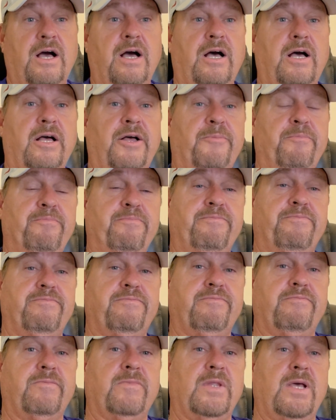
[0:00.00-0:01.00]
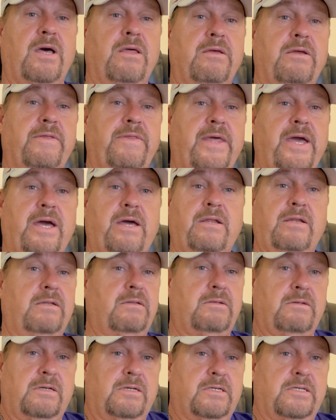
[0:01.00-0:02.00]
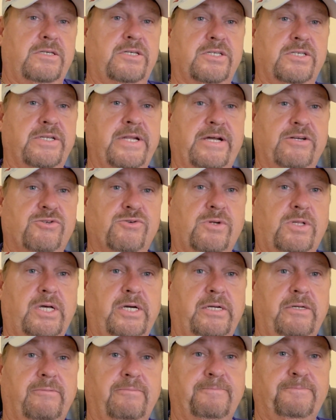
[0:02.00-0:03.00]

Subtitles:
Other than that, it's just natural light.